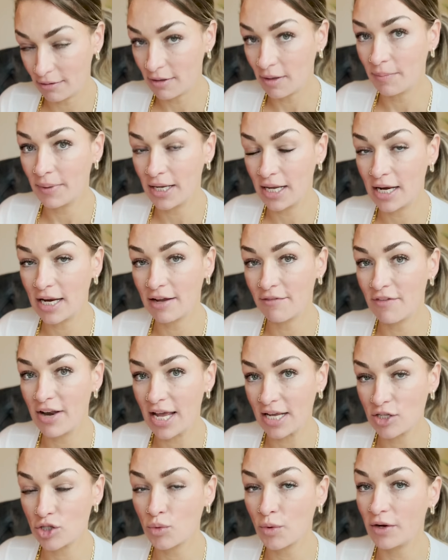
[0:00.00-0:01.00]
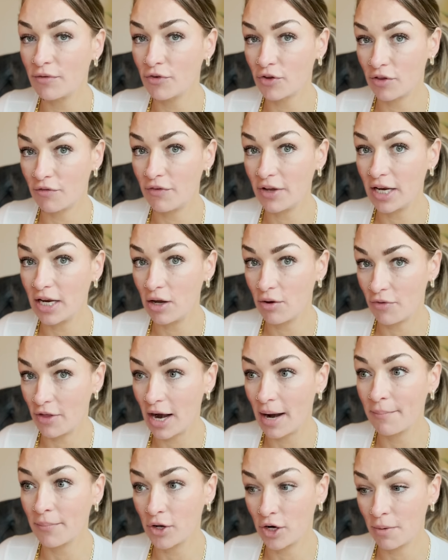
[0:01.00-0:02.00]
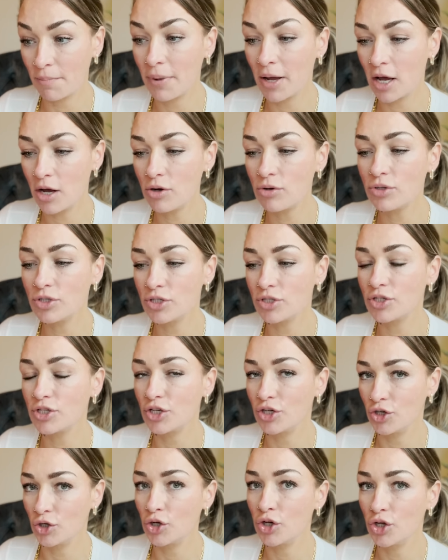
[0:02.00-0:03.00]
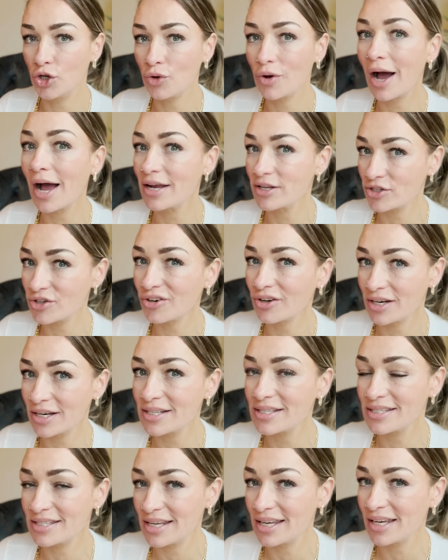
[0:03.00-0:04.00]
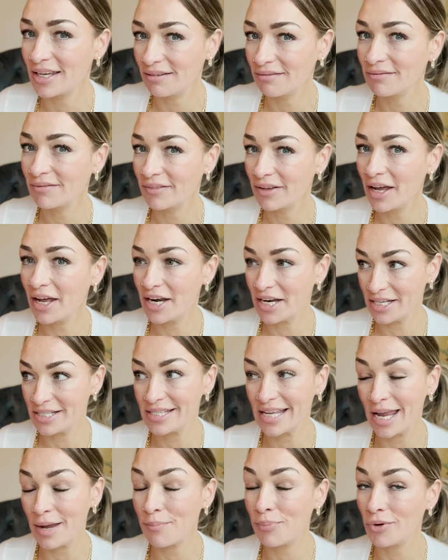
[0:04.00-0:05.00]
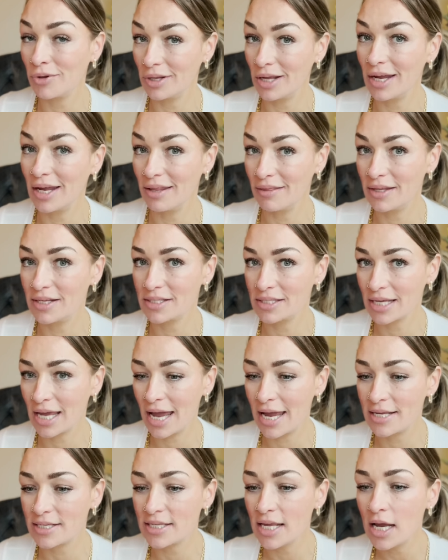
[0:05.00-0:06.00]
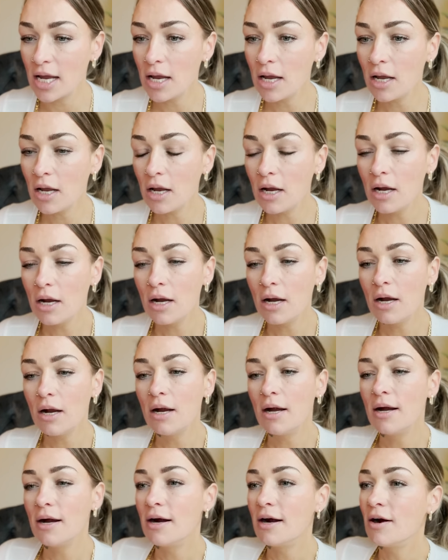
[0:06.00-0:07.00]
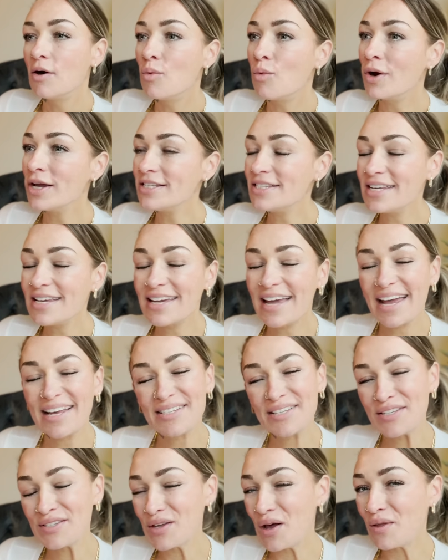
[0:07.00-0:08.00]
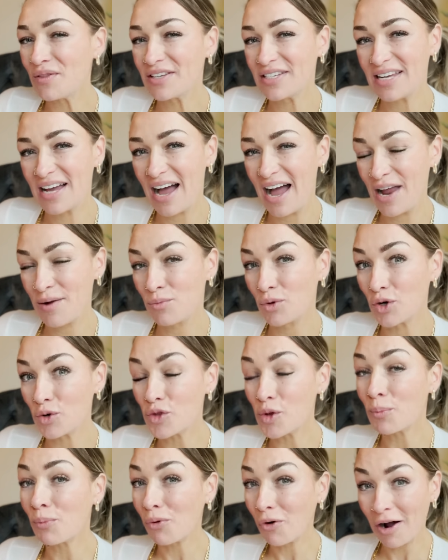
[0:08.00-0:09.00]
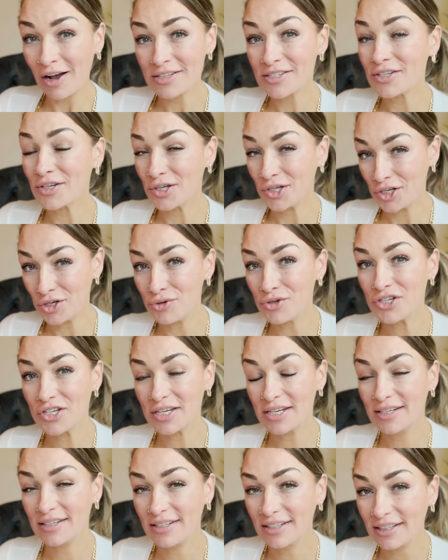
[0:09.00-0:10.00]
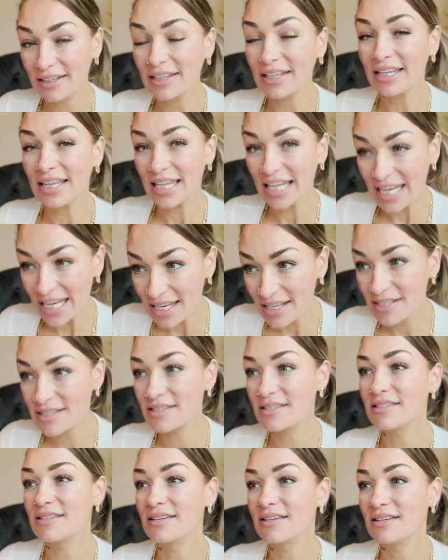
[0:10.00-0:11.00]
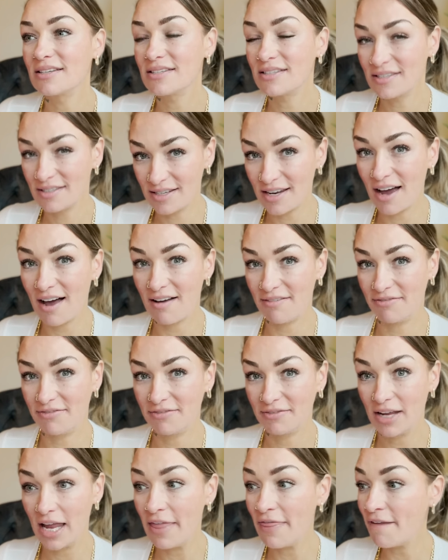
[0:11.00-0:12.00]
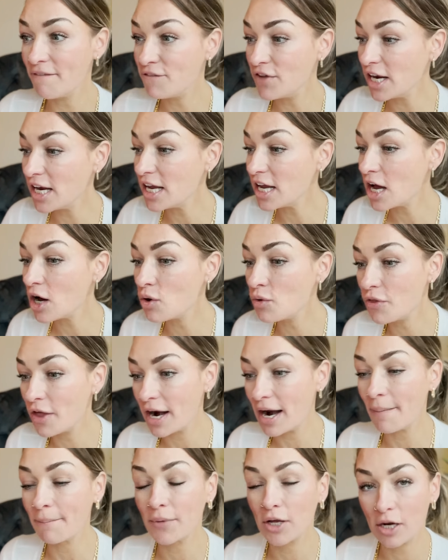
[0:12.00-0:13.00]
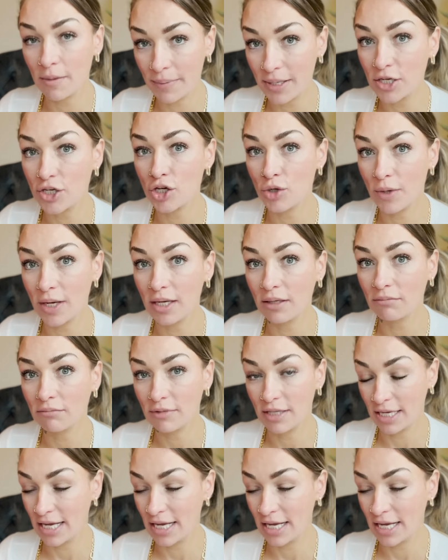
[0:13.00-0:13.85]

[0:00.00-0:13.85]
the beginning of next week for the video that I'm gonna post, you, you guys are gonna see an example in this case. We see cases all the time where the prosecution leaks stuff in the video that I'm going to be doing, the